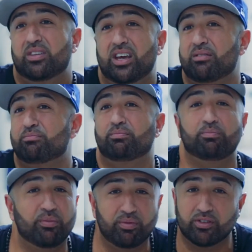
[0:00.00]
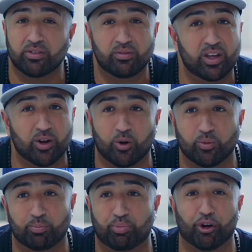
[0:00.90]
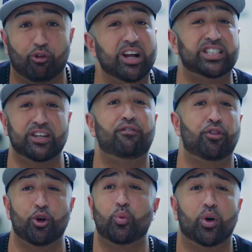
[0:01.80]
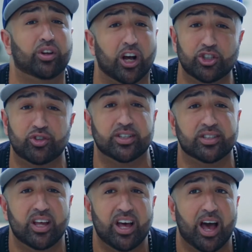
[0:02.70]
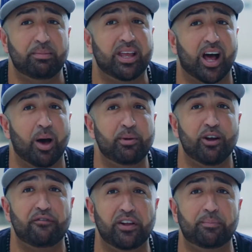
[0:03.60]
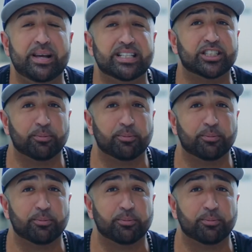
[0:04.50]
in, you know, progressive third world countries. I mean, I'm here in Philippines. It's